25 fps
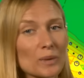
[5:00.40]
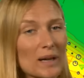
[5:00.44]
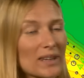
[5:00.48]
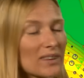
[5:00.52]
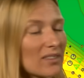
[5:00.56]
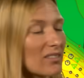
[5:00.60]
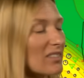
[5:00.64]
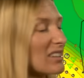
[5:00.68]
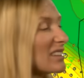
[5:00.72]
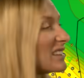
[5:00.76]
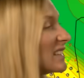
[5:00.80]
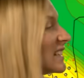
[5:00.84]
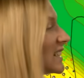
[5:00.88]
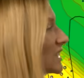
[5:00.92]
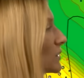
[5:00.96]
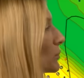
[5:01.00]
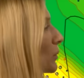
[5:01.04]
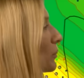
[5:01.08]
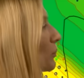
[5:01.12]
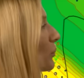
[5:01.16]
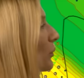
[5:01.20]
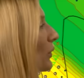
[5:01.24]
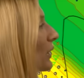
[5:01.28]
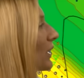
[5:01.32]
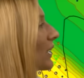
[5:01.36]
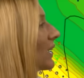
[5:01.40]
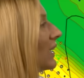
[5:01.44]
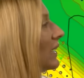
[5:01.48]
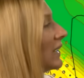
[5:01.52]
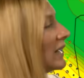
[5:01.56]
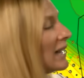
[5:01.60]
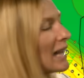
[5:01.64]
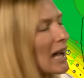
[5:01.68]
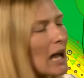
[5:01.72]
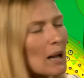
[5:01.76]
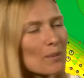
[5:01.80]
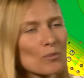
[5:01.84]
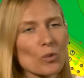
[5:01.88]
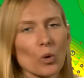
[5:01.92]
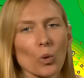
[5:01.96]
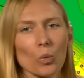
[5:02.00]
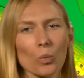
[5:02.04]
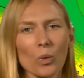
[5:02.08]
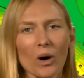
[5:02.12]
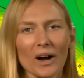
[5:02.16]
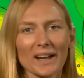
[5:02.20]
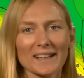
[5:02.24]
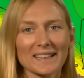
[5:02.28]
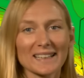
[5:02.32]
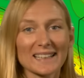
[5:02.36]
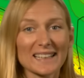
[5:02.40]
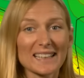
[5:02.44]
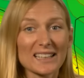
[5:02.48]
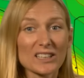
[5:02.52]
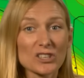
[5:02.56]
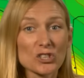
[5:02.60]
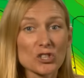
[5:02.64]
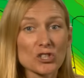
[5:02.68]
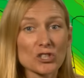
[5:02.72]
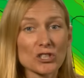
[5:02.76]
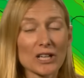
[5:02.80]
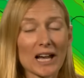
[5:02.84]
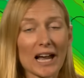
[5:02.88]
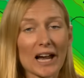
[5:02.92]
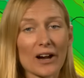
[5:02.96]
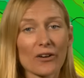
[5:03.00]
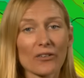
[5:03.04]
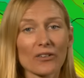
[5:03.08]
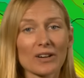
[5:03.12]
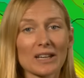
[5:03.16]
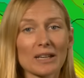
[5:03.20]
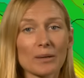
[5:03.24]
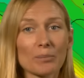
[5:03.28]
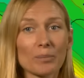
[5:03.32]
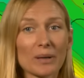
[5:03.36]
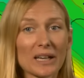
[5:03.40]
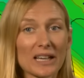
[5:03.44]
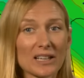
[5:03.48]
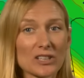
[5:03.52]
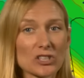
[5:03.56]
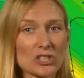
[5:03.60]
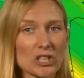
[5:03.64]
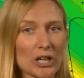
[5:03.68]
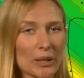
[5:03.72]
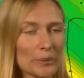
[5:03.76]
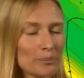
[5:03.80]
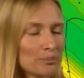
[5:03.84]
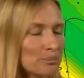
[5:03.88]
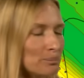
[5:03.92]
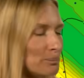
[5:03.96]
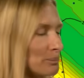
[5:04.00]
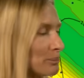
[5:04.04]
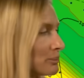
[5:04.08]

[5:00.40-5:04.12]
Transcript: weather. And this would bring a more widely showery picture.